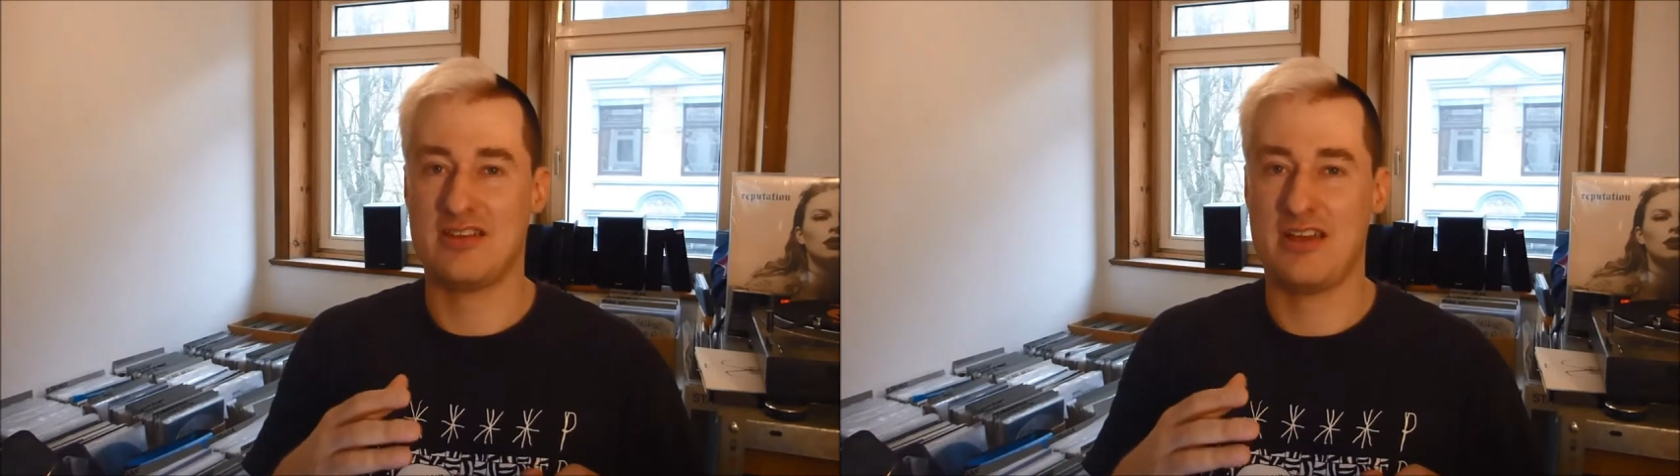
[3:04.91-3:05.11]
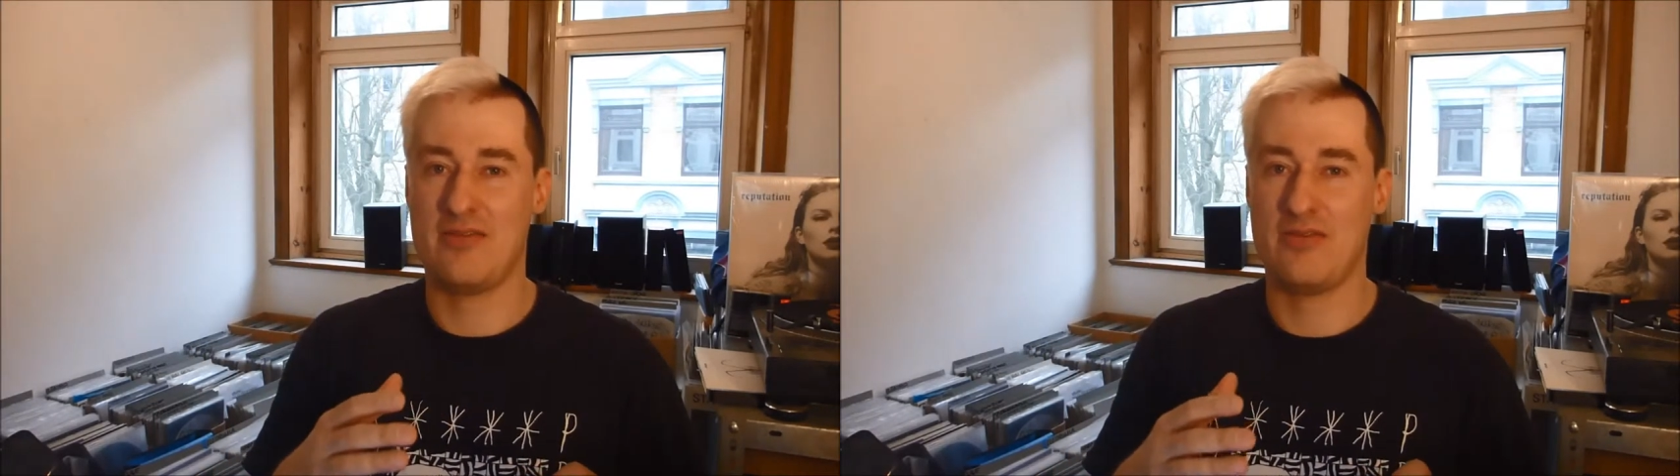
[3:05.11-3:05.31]

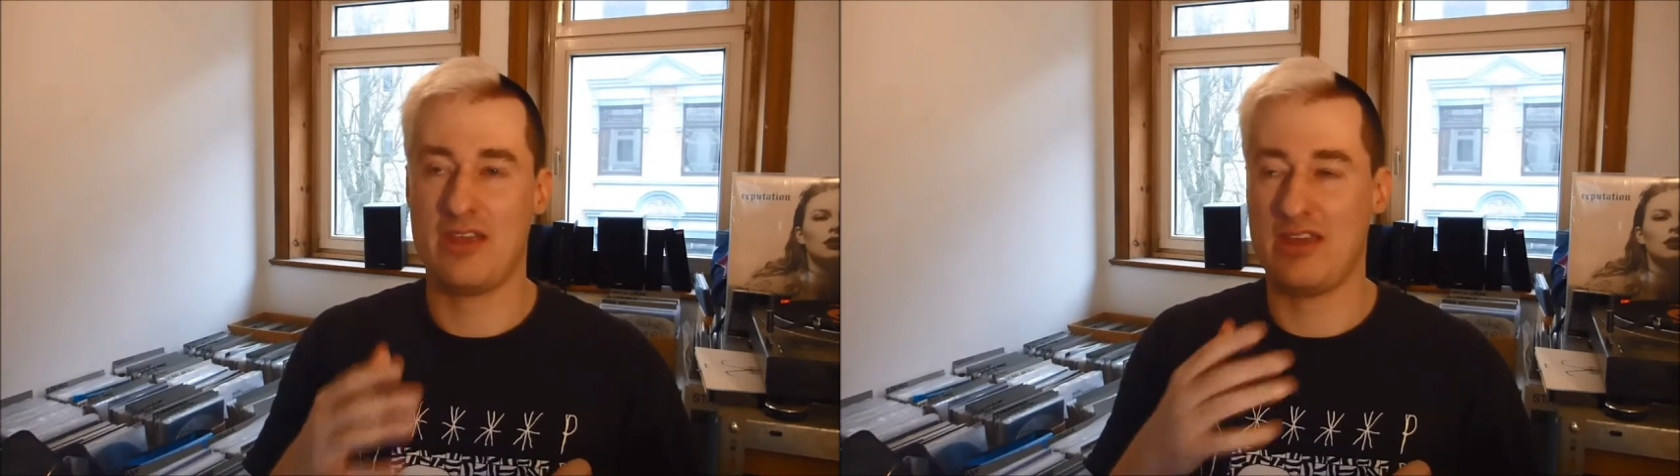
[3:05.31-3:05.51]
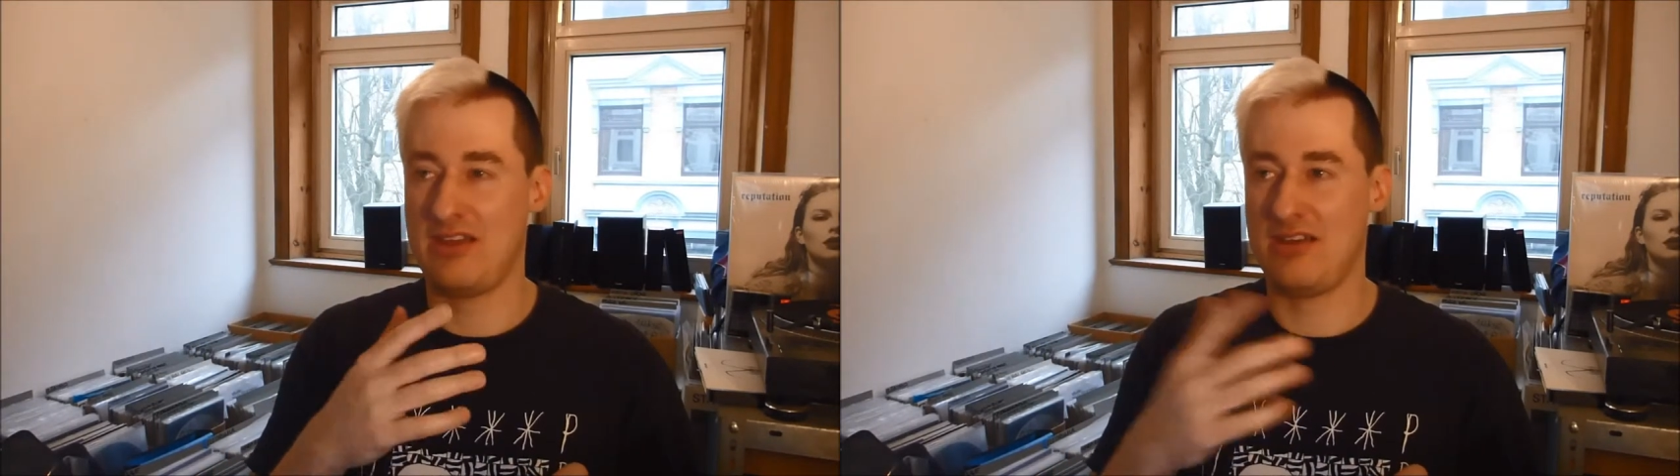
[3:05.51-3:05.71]
and
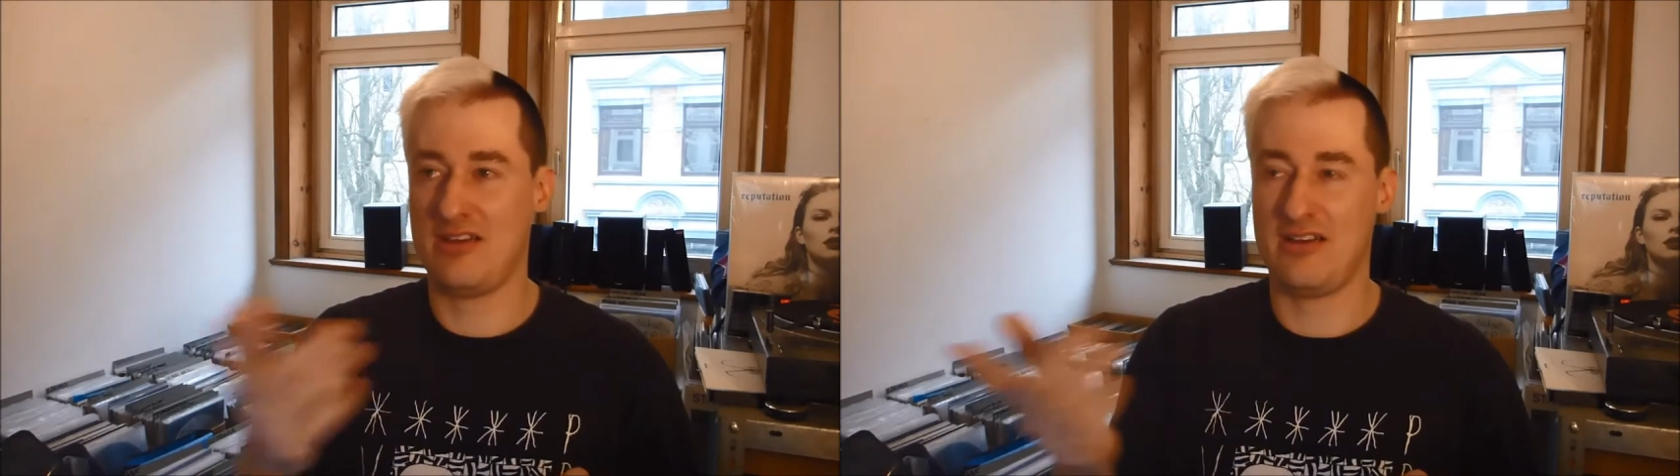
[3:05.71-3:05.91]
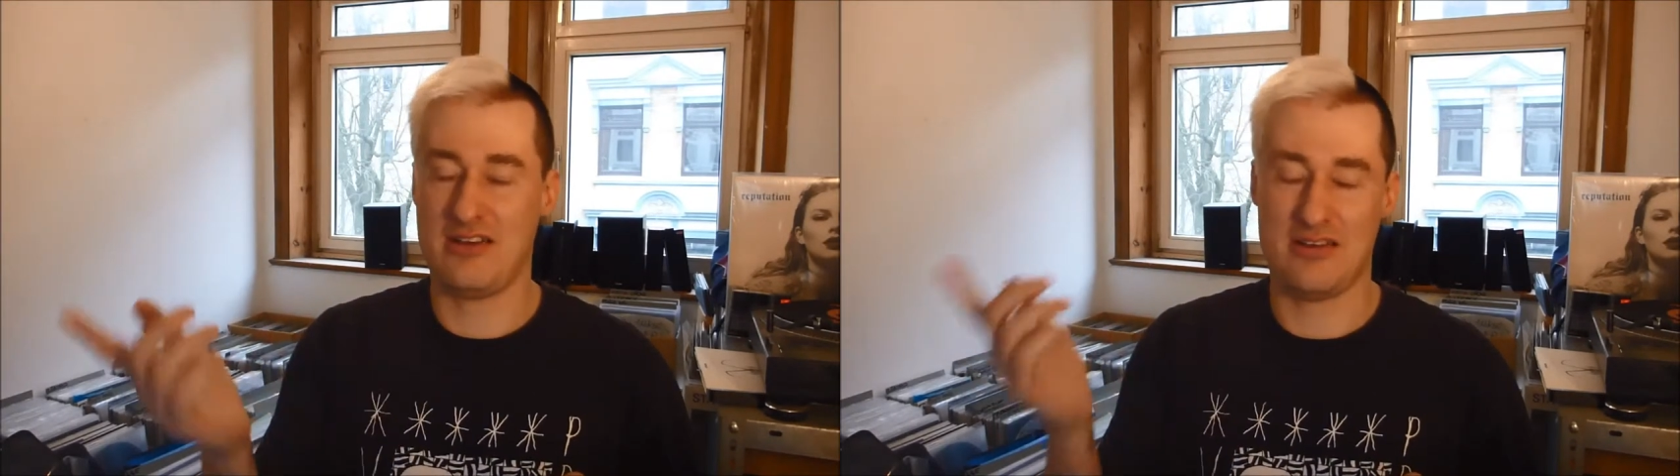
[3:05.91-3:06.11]
they
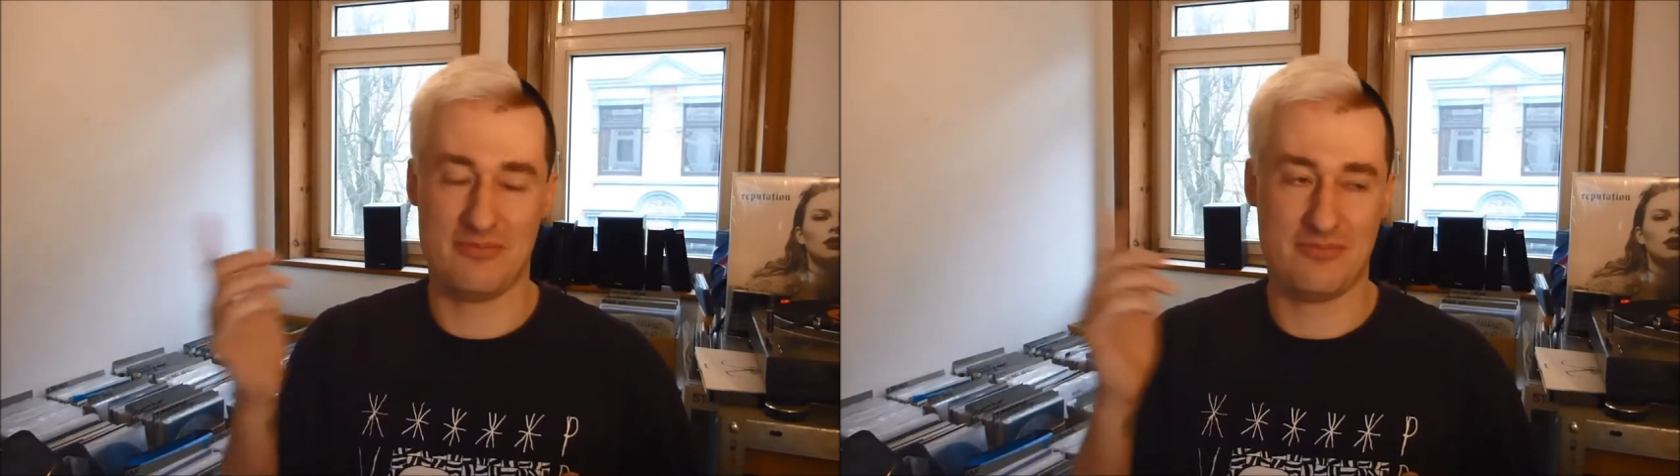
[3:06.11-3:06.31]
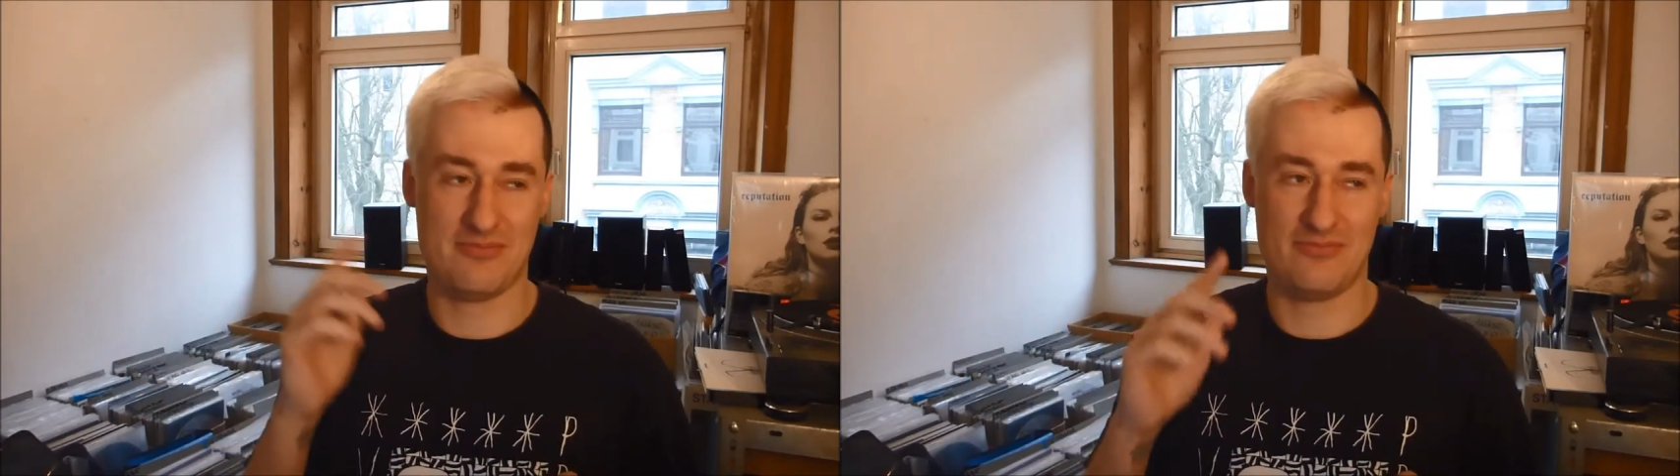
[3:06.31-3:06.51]

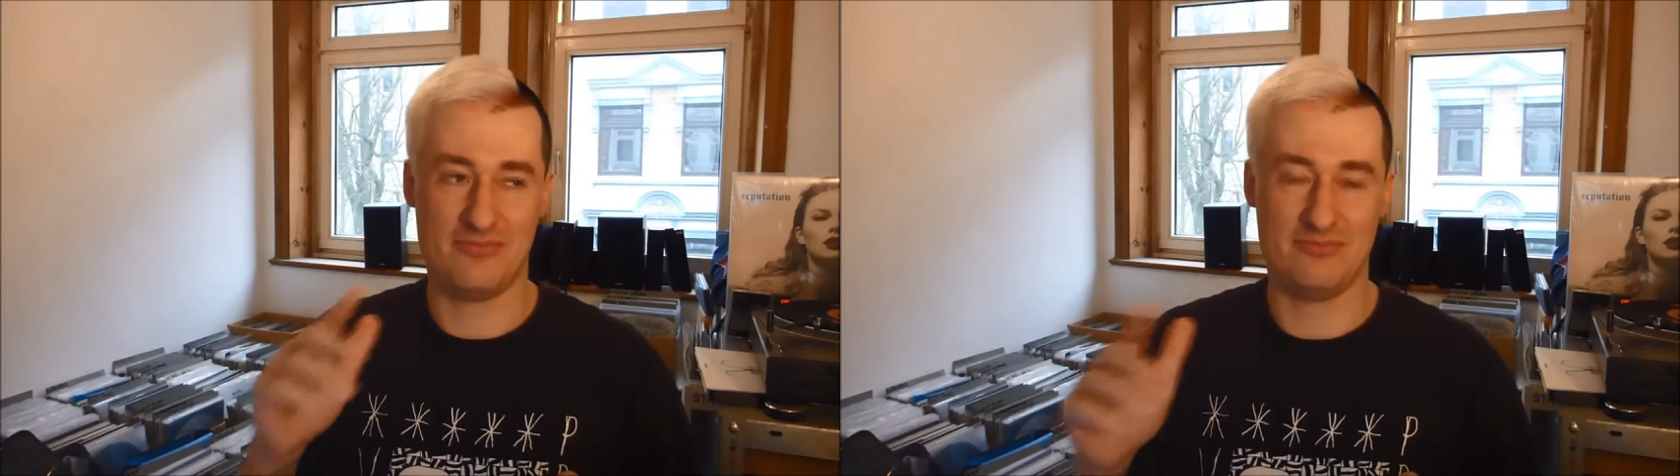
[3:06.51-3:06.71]
um,